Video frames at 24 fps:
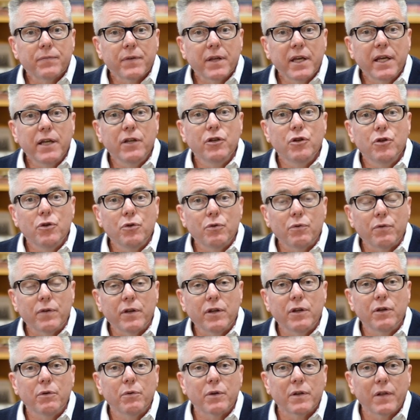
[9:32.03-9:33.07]
He knew
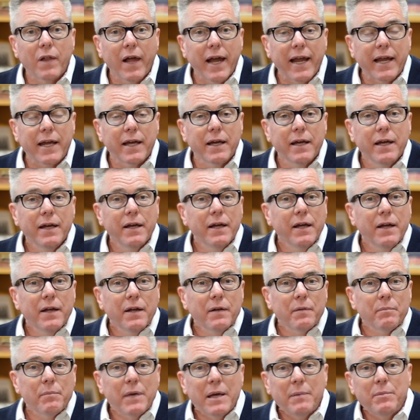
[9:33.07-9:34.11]
that you would like
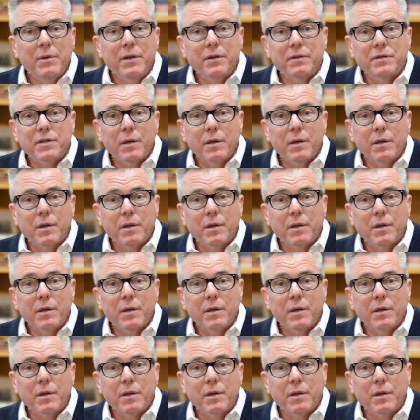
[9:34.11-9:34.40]
maybe